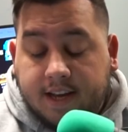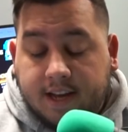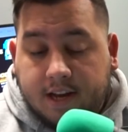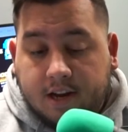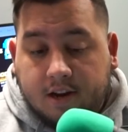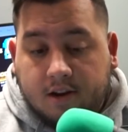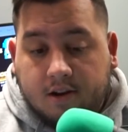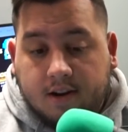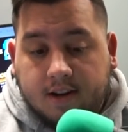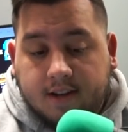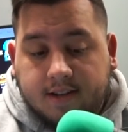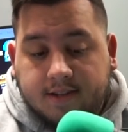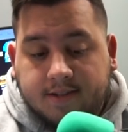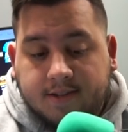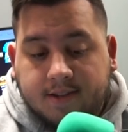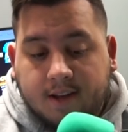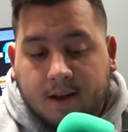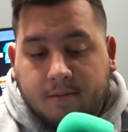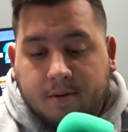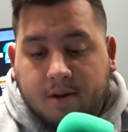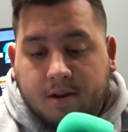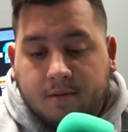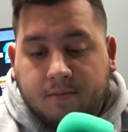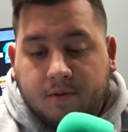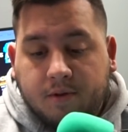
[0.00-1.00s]
here is
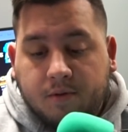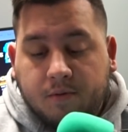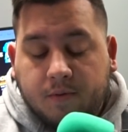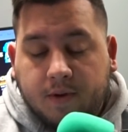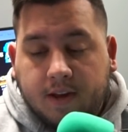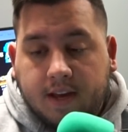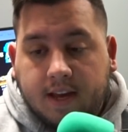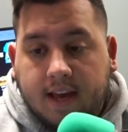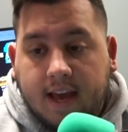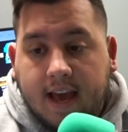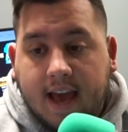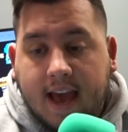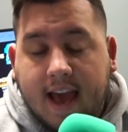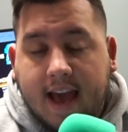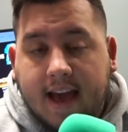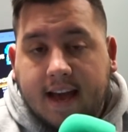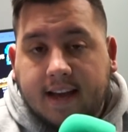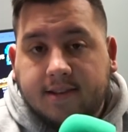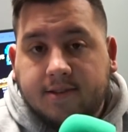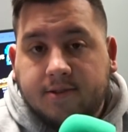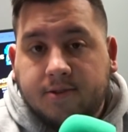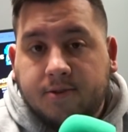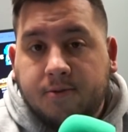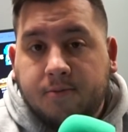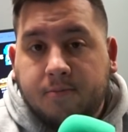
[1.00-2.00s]
WWE
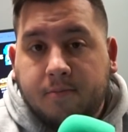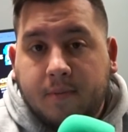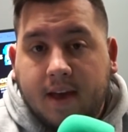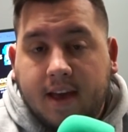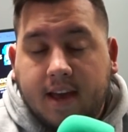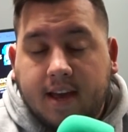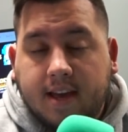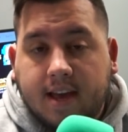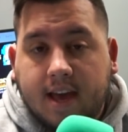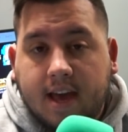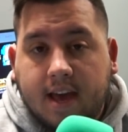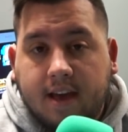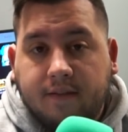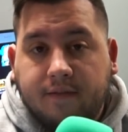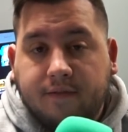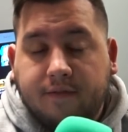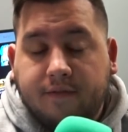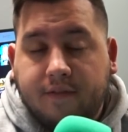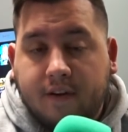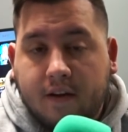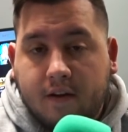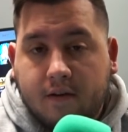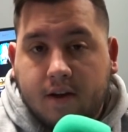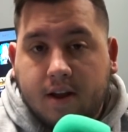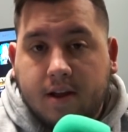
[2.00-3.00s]
has to make a
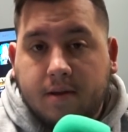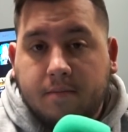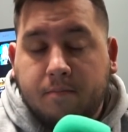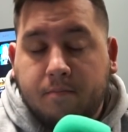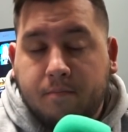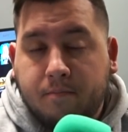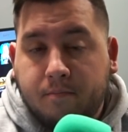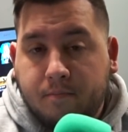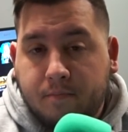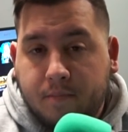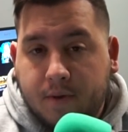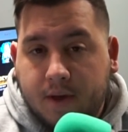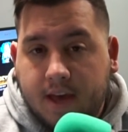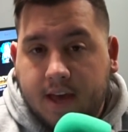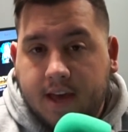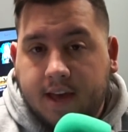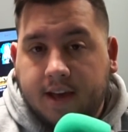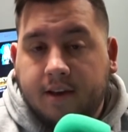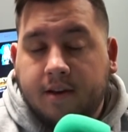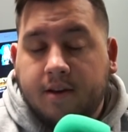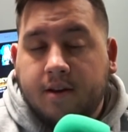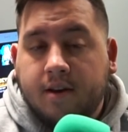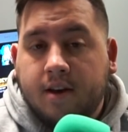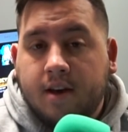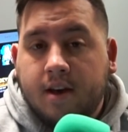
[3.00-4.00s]
very
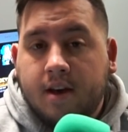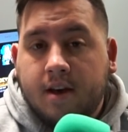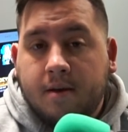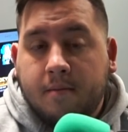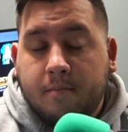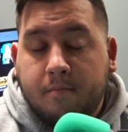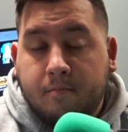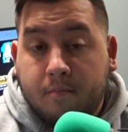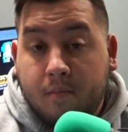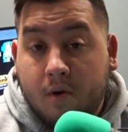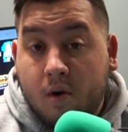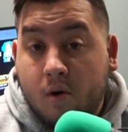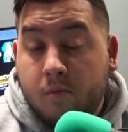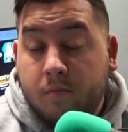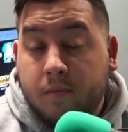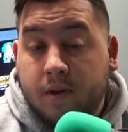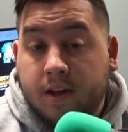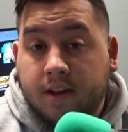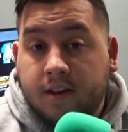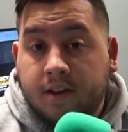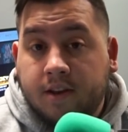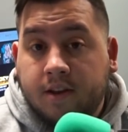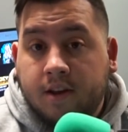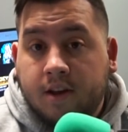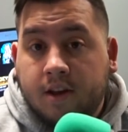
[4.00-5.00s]
big
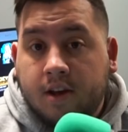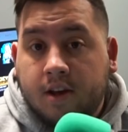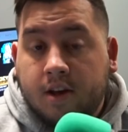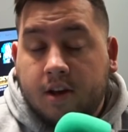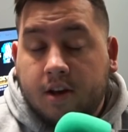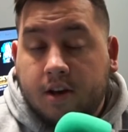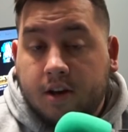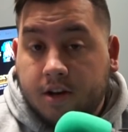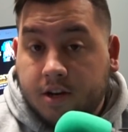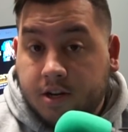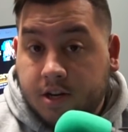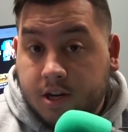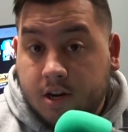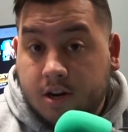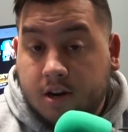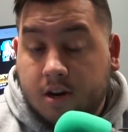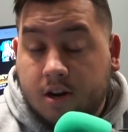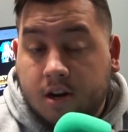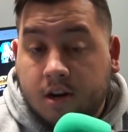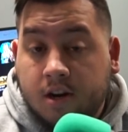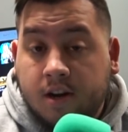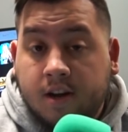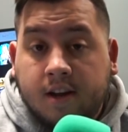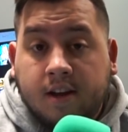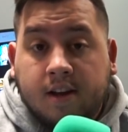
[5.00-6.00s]
moment
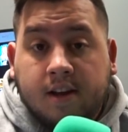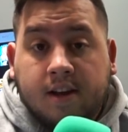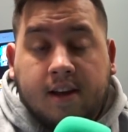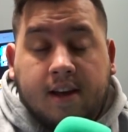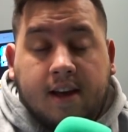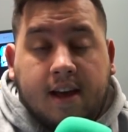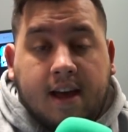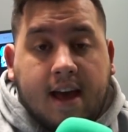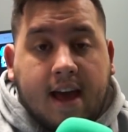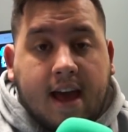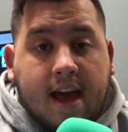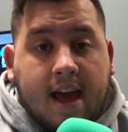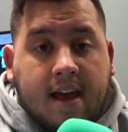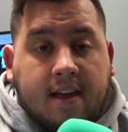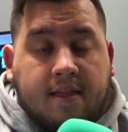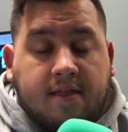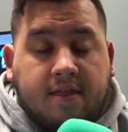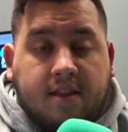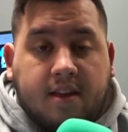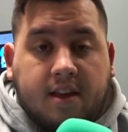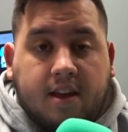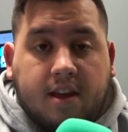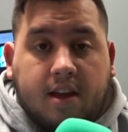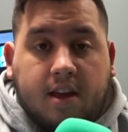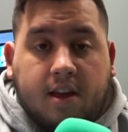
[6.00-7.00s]
occur
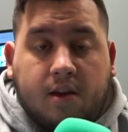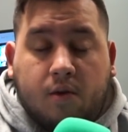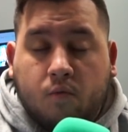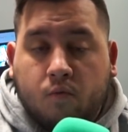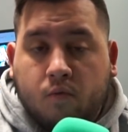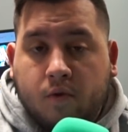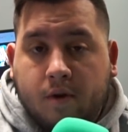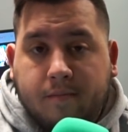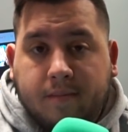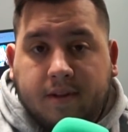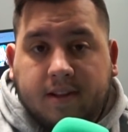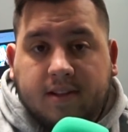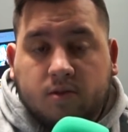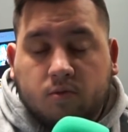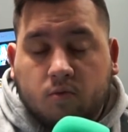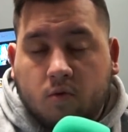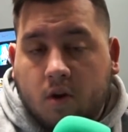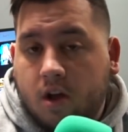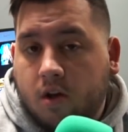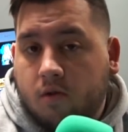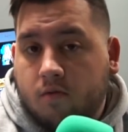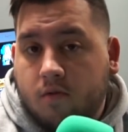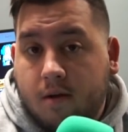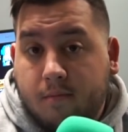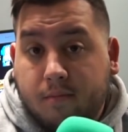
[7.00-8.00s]
at the Women's
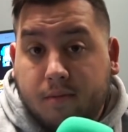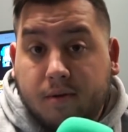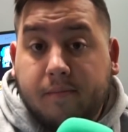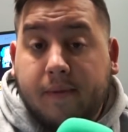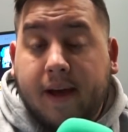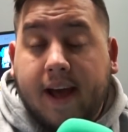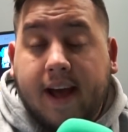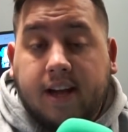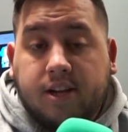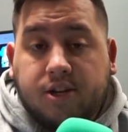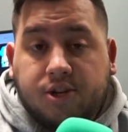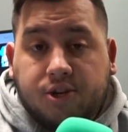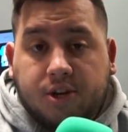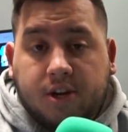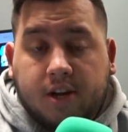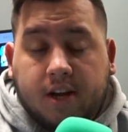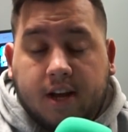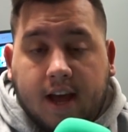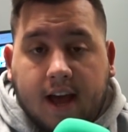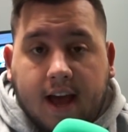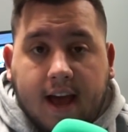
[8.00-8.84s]
Royal Rumble match.